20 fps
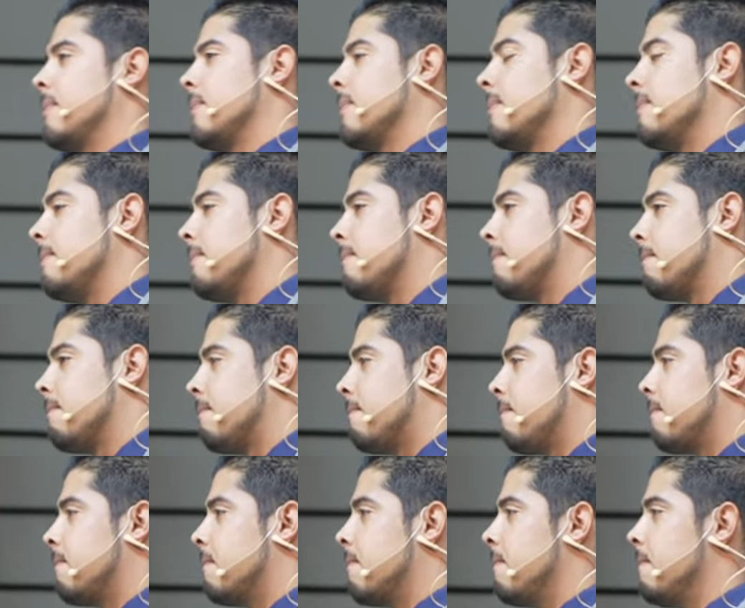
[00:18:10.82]

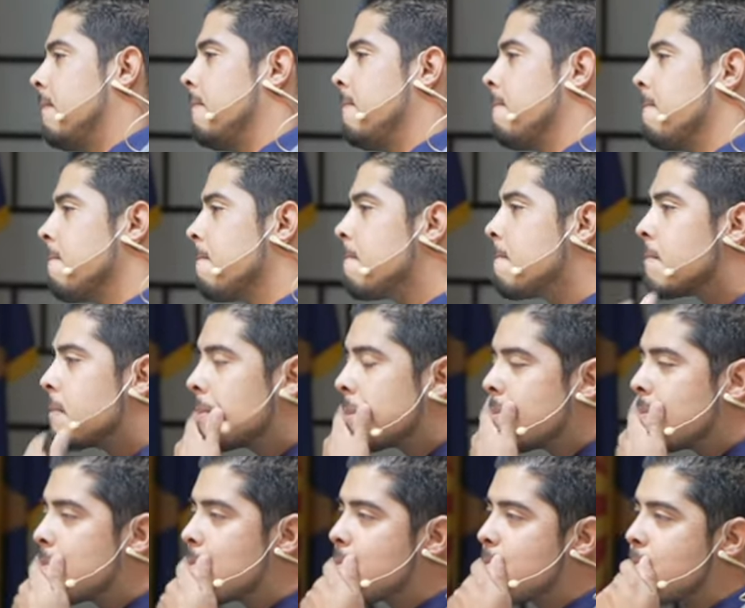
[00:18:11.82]

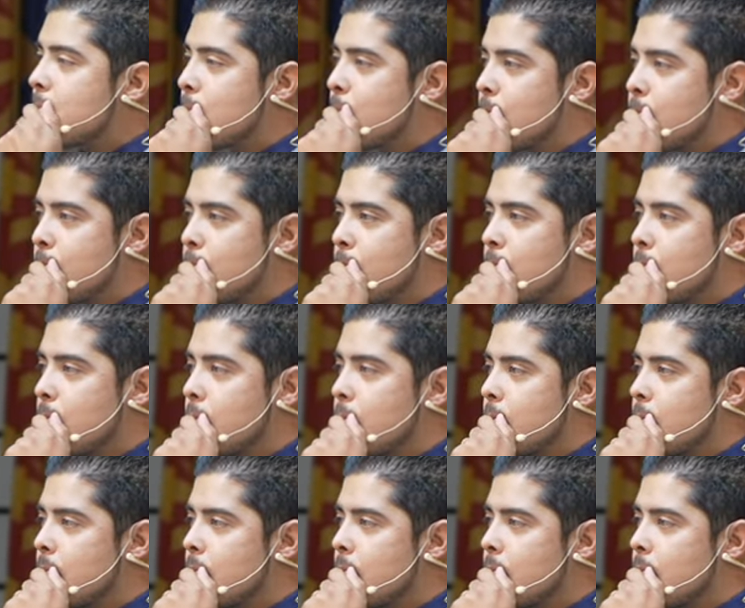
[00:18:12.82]
(silence)